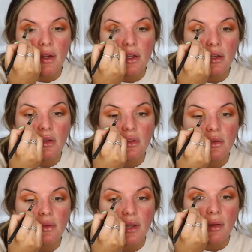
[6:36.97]
You can do
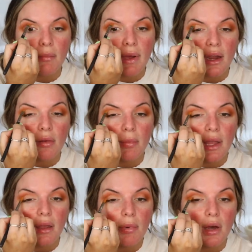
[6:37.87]
this with like a MAC
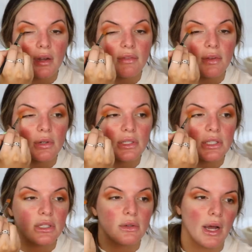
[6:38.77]
paint pot if you wanted
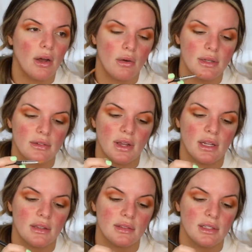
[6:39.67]
to. I always find
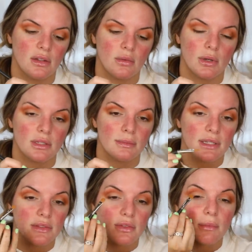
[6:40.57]
concealer works
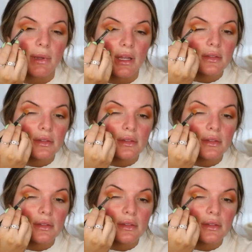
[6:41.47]
best for me.